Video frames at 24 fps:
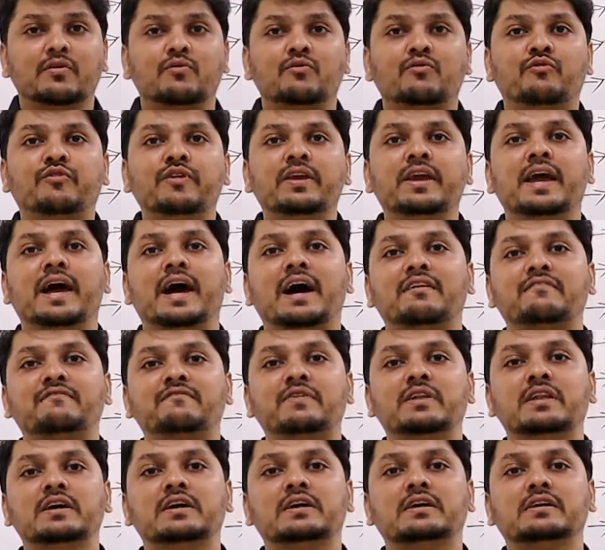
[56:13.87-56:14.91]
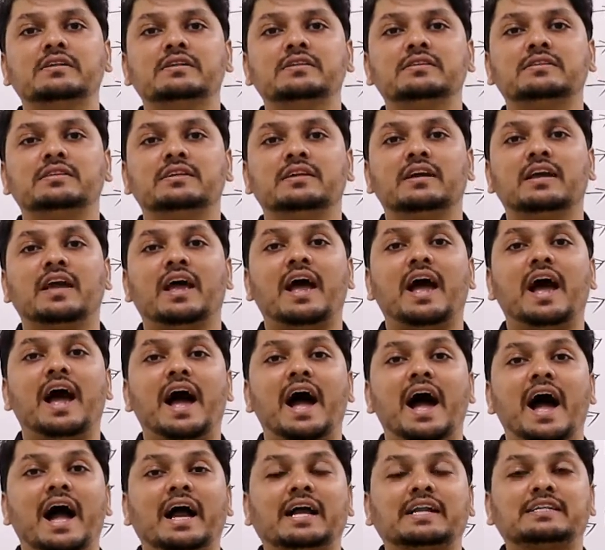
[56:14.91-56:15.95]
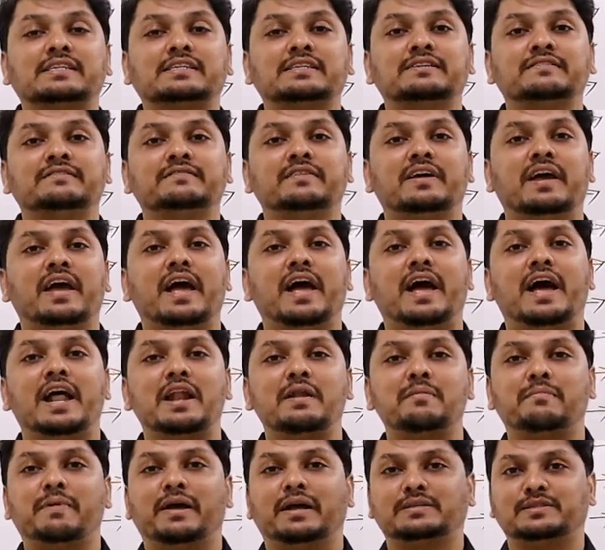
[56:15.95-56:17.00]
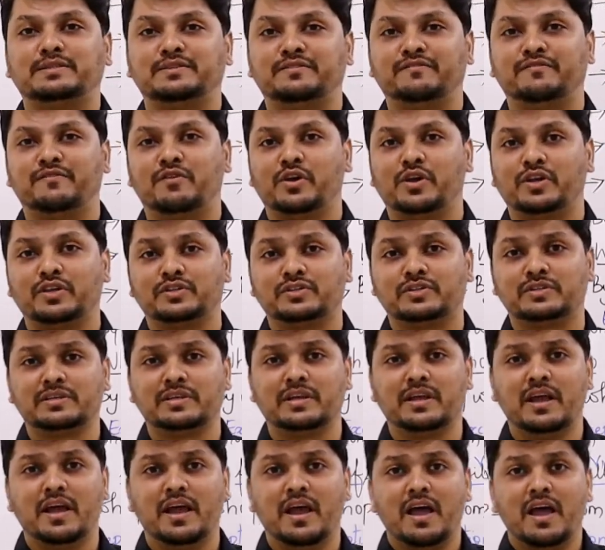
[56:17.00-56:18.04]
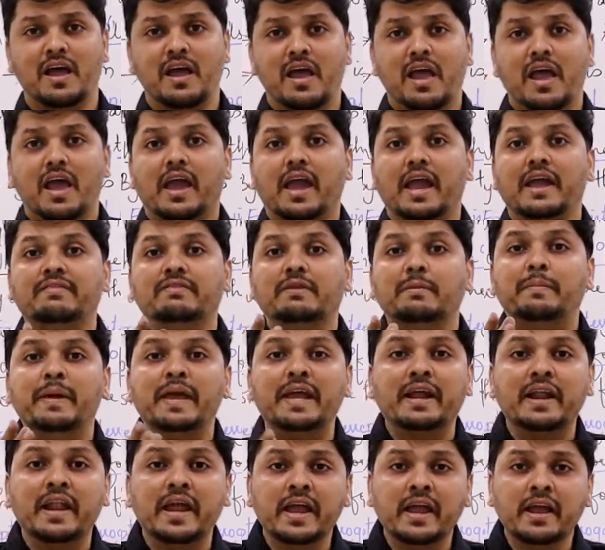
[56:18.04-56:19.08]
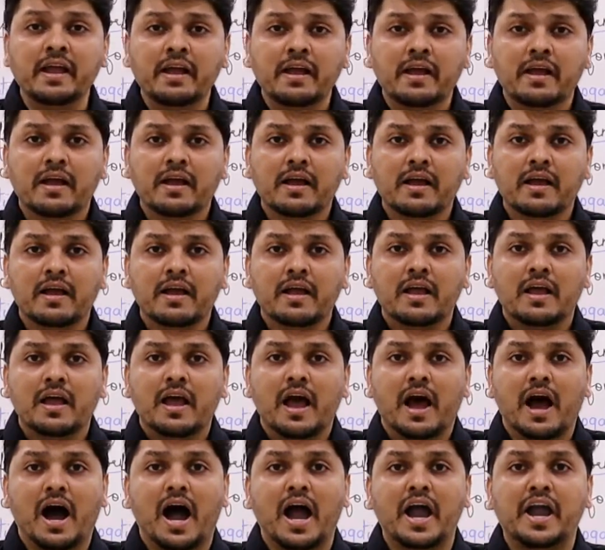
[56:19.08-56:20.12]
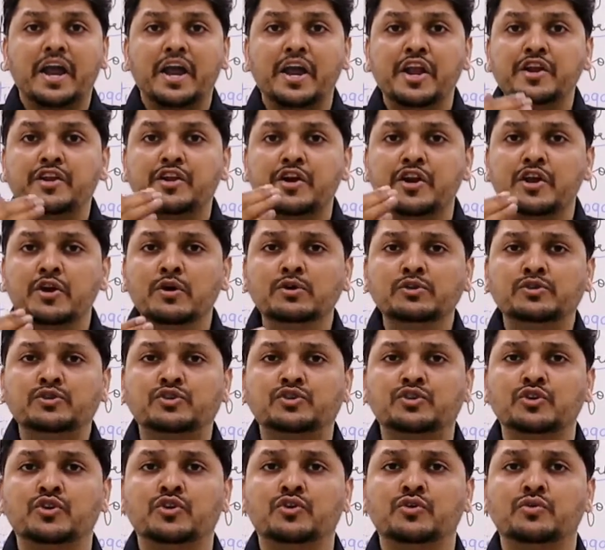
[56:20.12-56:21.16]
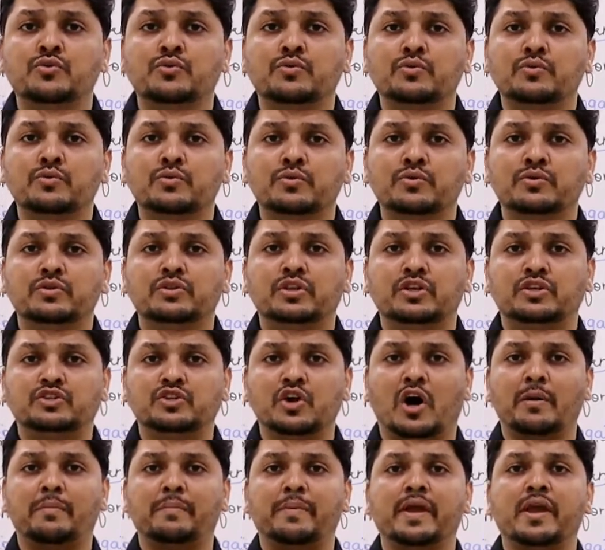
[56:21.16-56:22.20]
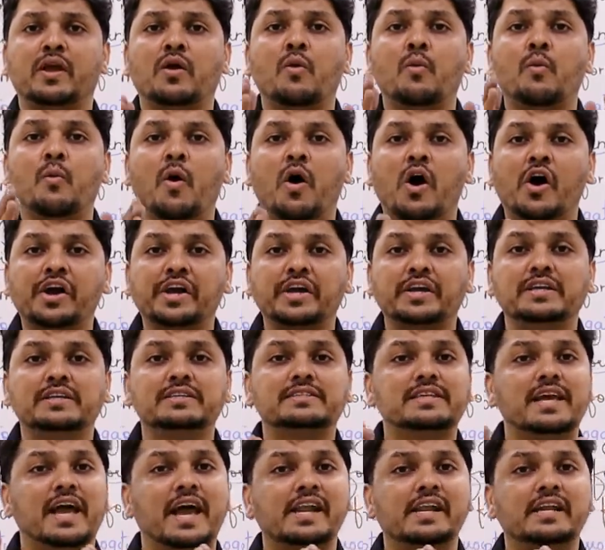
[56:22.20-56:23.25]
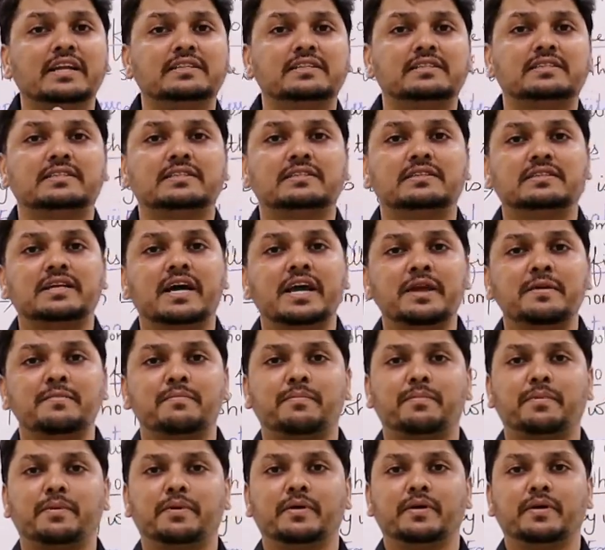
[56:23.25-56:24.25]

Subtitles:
We have learned active and passive voice. In the beginning, I introduced to you the topic voice and its type.